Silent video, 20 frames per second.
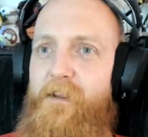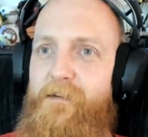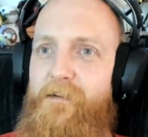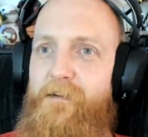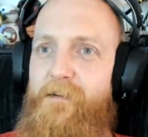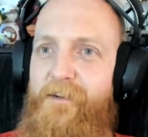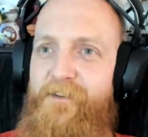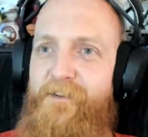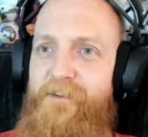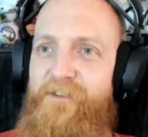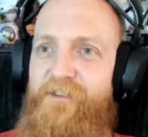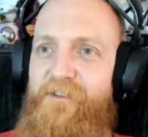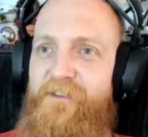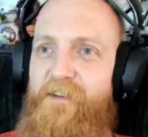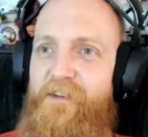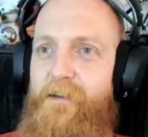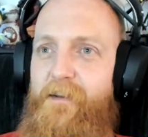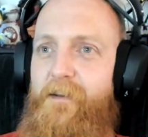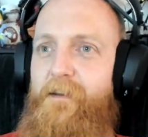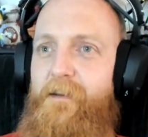Let's
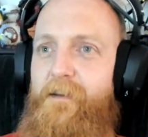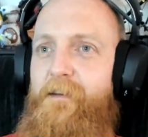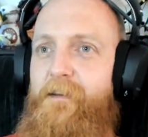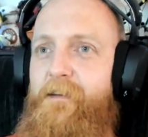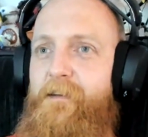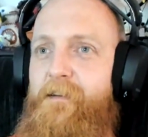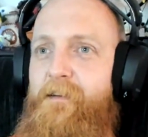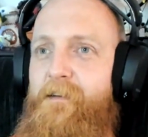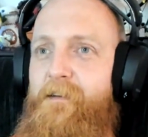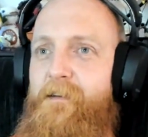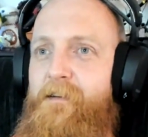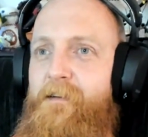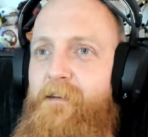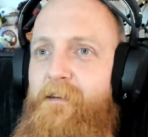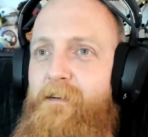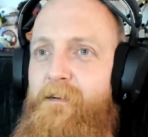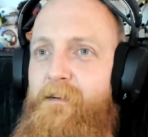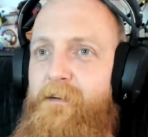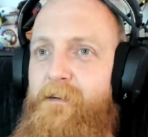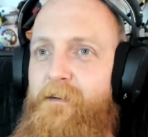see.
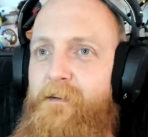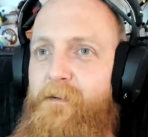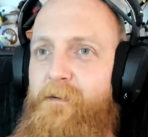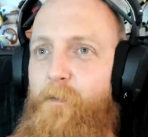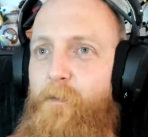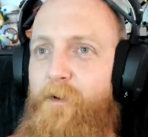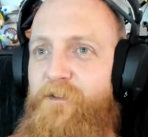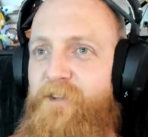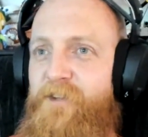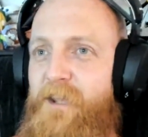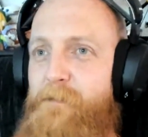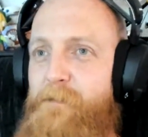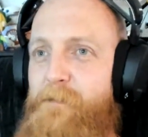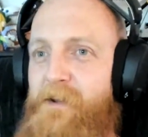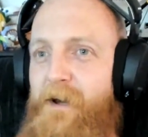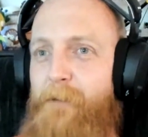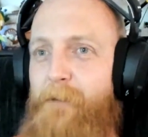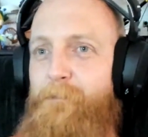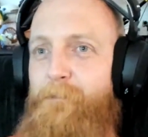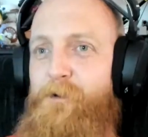What's he been
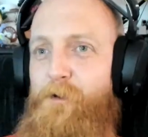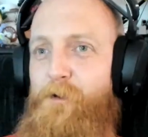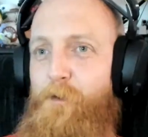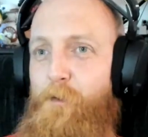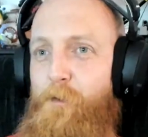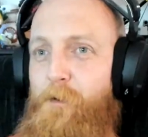up to?